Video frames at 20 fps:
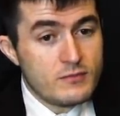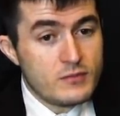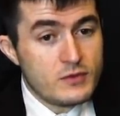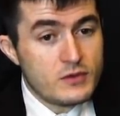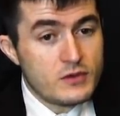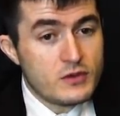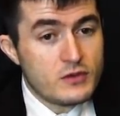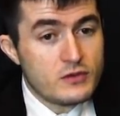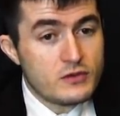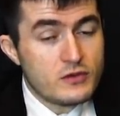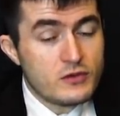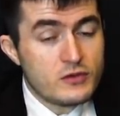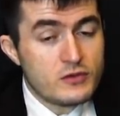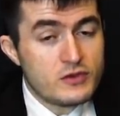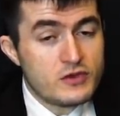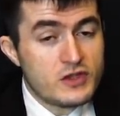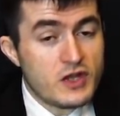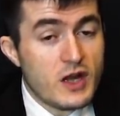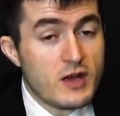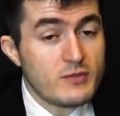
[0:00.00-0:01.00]
so, so
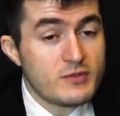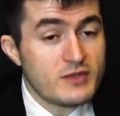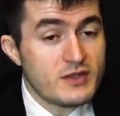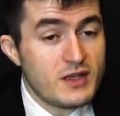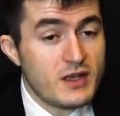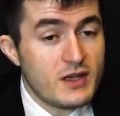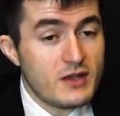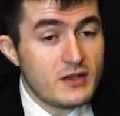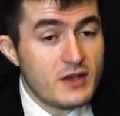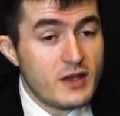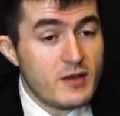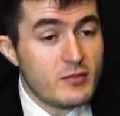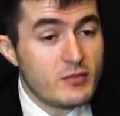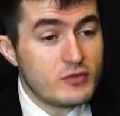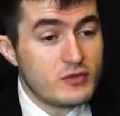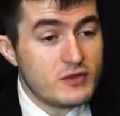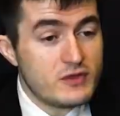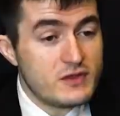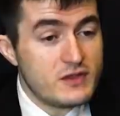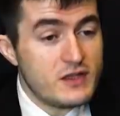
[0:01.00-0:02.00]
is Chomsky
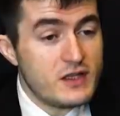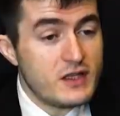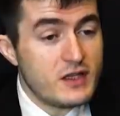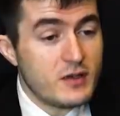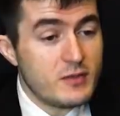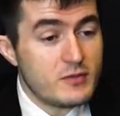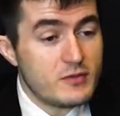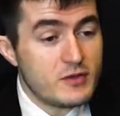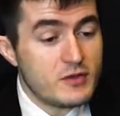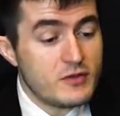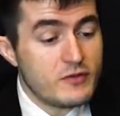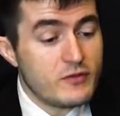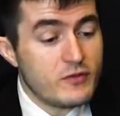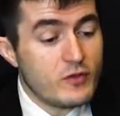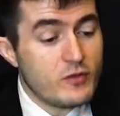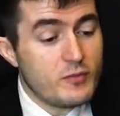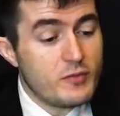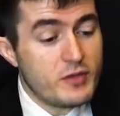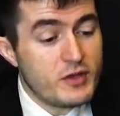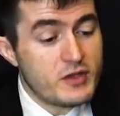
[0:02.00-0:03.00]
unable to sneak up to the
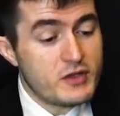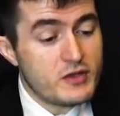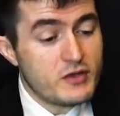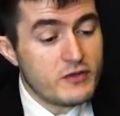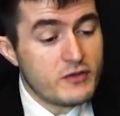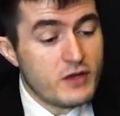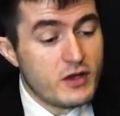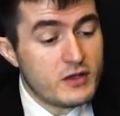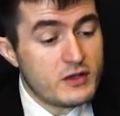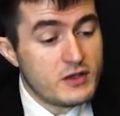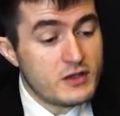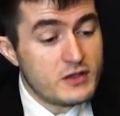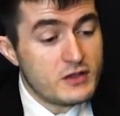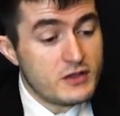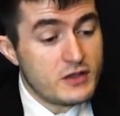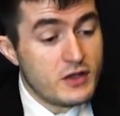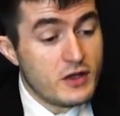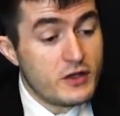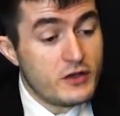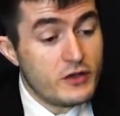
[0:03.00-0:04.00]
full picture of
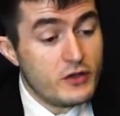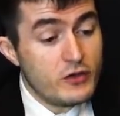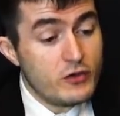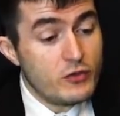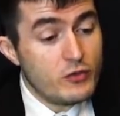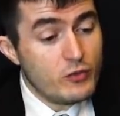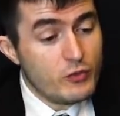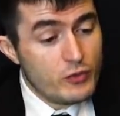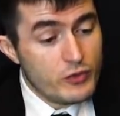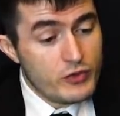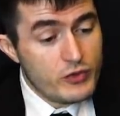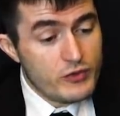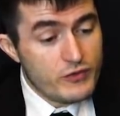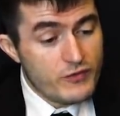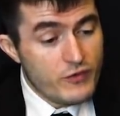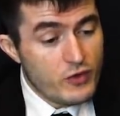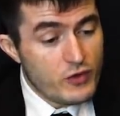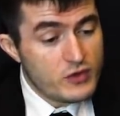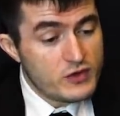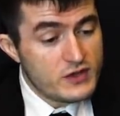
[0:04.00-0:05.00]
cognition? Are you, when you're
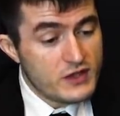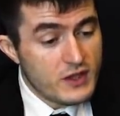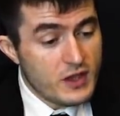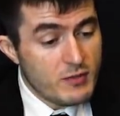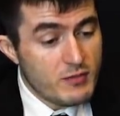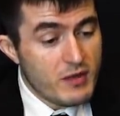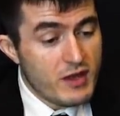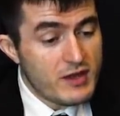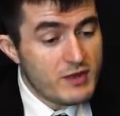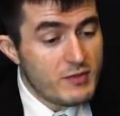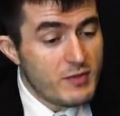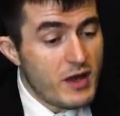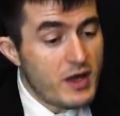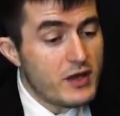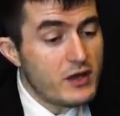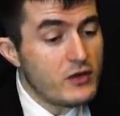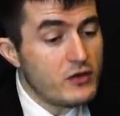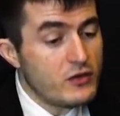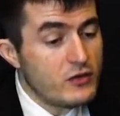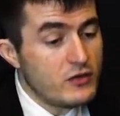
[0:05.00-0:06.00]
focusing on
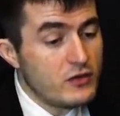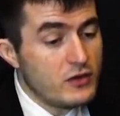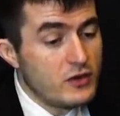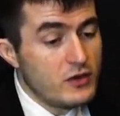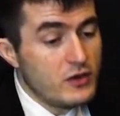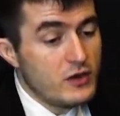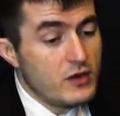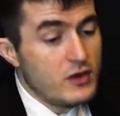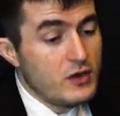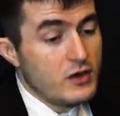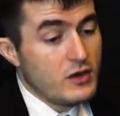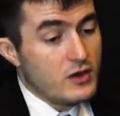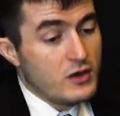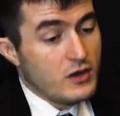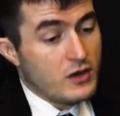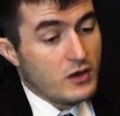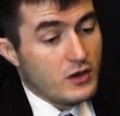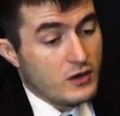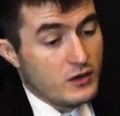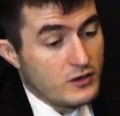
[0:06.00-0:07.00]
mathematical
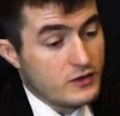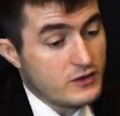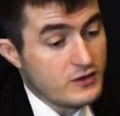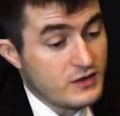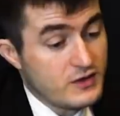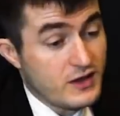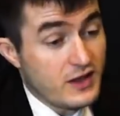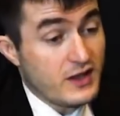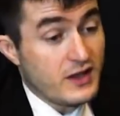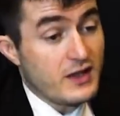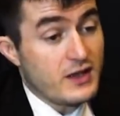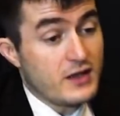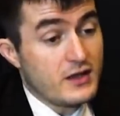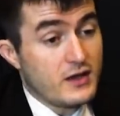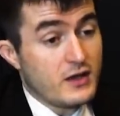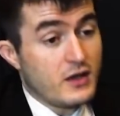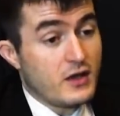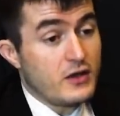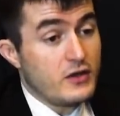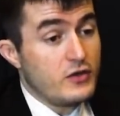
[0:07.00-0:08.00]
uh,
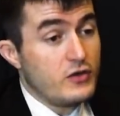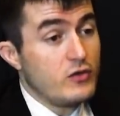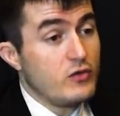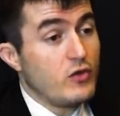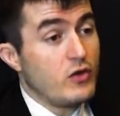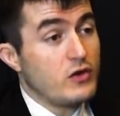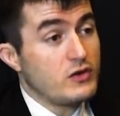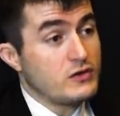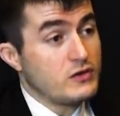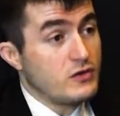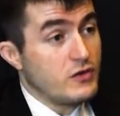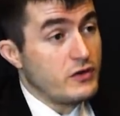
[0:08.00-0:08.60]
thinking, are you also